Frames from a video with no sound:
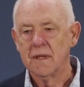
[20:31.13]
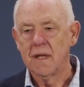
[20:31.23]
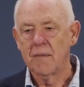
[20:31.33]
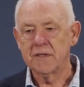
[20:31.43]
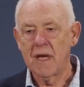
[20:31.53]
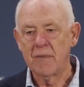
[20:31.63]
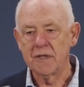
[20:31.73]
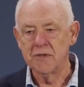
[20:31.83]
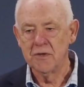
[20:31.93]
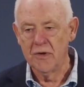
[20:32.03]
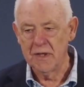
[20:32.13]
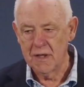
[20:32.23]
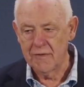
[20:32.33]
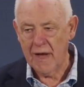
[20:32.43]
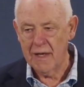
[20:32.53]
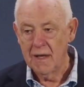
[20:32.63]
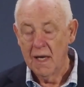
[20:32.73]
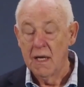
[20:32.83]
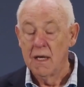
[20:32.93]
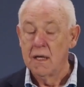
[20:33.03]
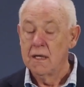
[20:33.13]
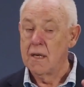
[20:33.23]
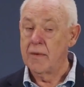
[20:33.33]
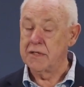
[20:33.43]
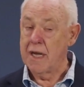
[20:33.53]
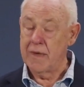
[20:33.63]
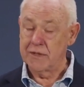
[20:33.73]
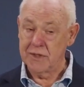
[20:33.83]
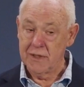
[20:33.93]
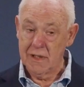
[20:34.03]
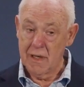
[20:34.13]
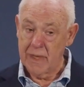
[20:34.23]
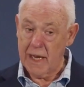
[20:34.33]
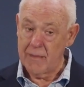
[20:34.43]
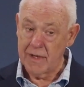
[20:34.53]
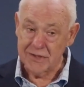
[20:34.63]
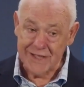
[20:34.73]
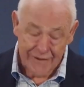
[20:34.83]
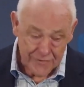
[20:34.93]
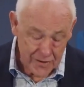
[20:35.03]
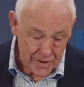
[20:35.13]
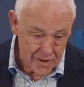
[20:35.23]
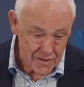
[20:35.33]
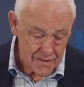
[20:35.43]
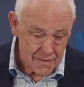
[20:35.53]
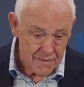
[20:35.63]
no matter how much anointing you've had, no matter how much giftedness.